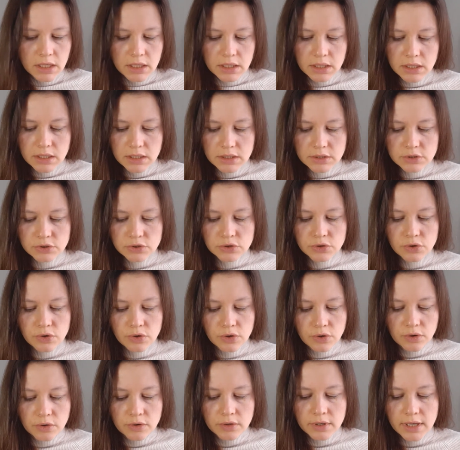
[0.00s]
is
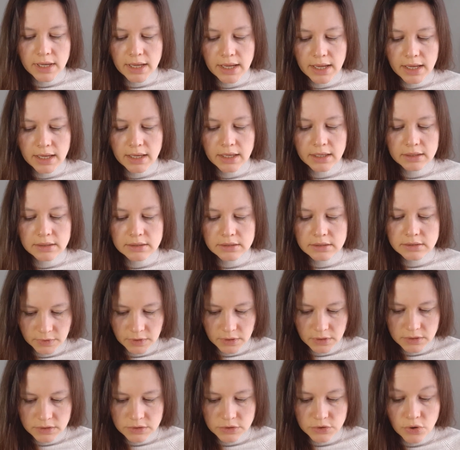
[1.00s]
her and
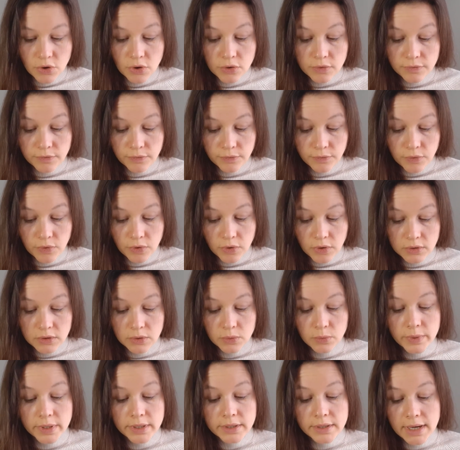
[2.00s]
is her
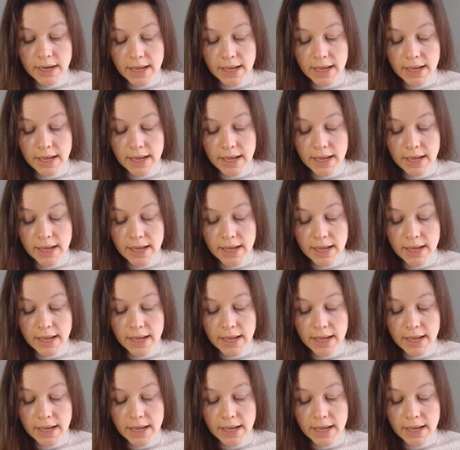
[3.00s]
follower